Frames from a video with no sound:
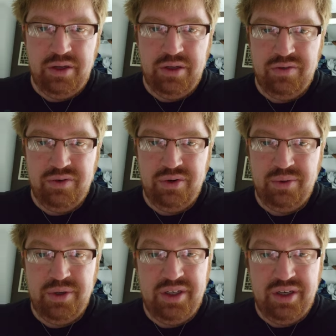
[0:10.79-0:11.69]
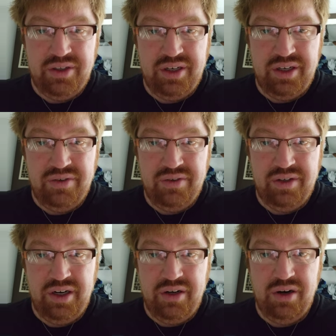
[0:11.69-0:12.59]
He scored 3 touchdowns
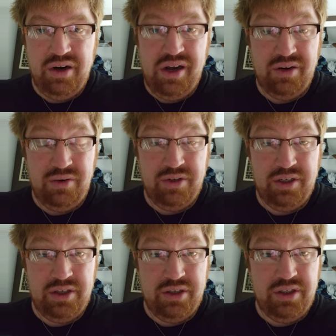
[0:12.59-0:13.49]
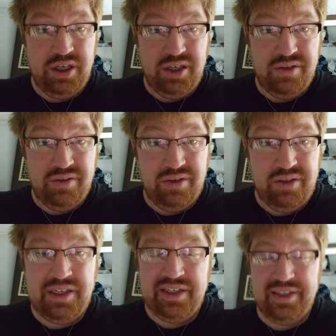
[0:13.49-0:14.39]
and had over 100 yards.
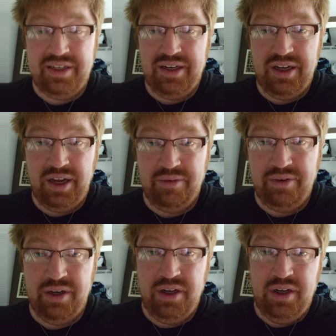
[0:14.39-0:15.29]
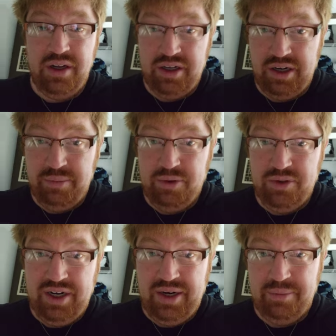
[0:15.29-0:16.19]
He did have a couple
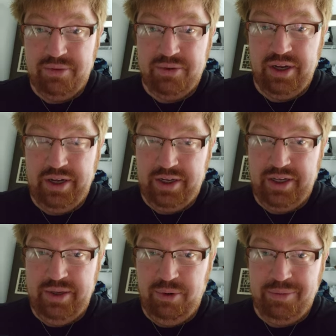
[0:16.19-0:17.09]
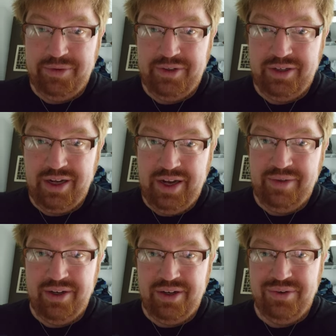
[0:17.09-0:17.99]
drops at key moments in the
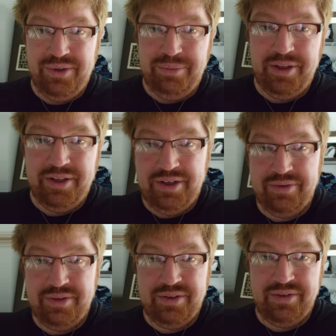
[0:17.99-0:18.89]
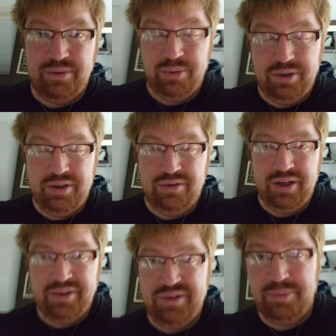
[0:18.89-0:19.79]
game that could have been the difference of a win or a
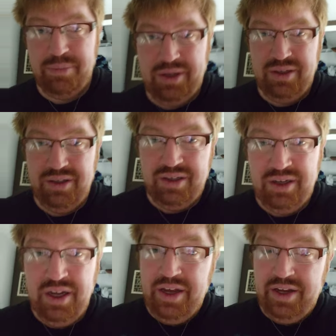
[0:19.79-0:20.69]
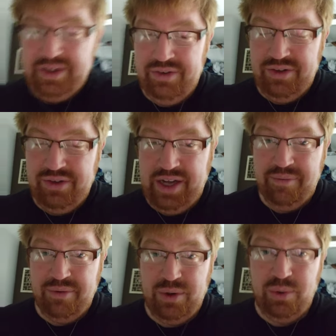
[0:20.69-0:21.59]
loss, but he still
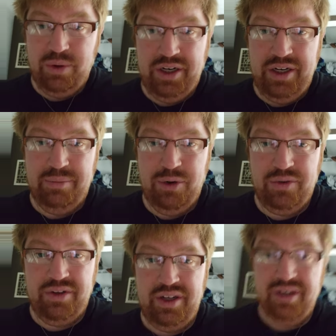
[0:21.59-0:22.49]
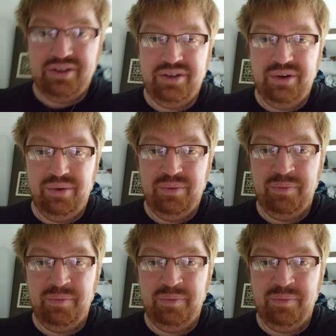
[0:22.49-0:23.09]
came through when he most needed to.